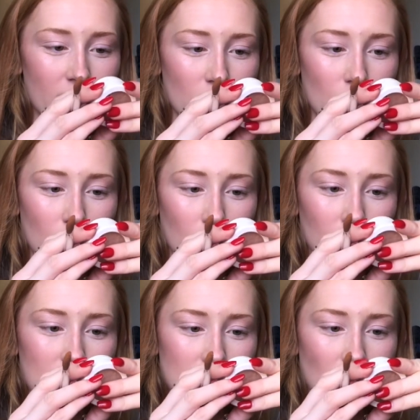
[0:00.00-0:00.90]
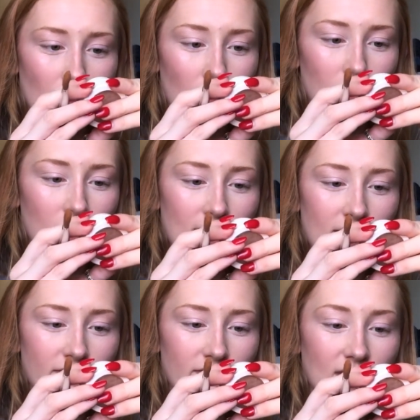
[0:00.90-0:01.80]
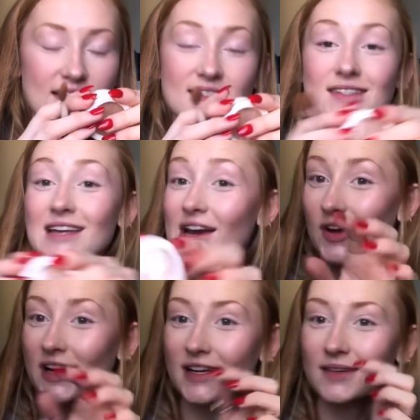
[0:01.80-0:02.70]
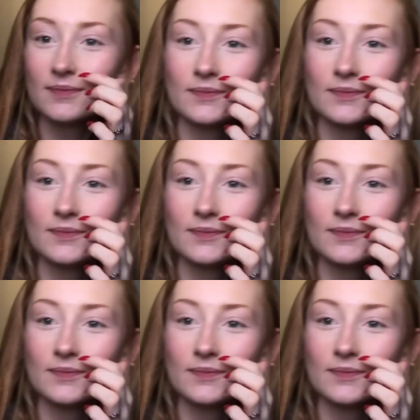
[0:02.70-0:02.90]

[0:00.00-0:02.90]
in the world. It's called Flexitarian.